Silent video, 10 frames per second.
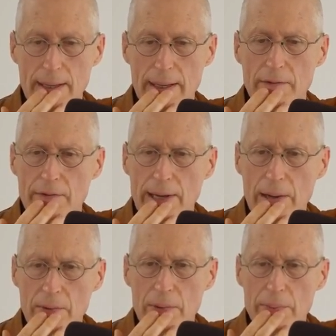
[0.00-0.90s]
If you
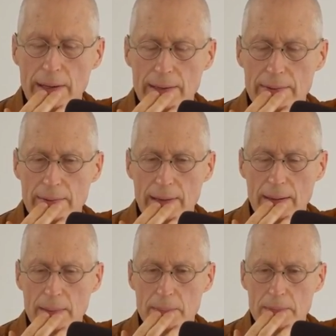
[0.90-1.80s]
count the breath,
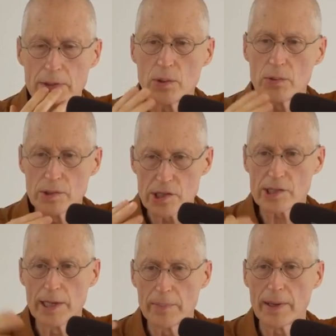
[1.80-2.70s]
um, don't
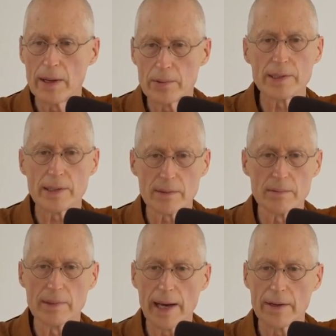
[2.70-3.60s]
just keep
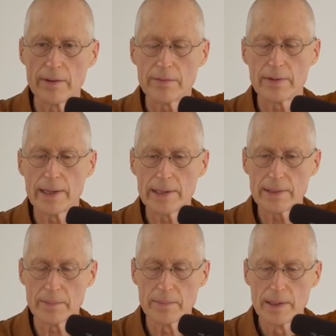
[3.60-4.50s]
counting ad
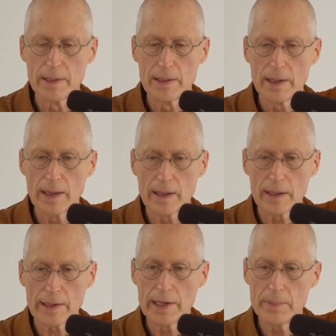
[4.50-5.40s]
infinitum.
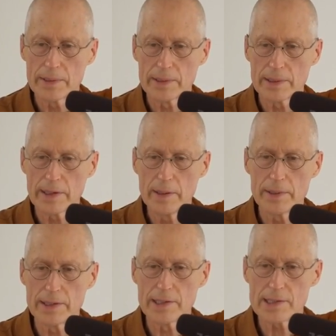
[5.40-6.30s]
Uh, keep it keep
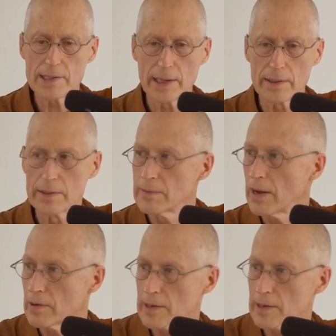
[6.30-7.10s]
it distinct. Rather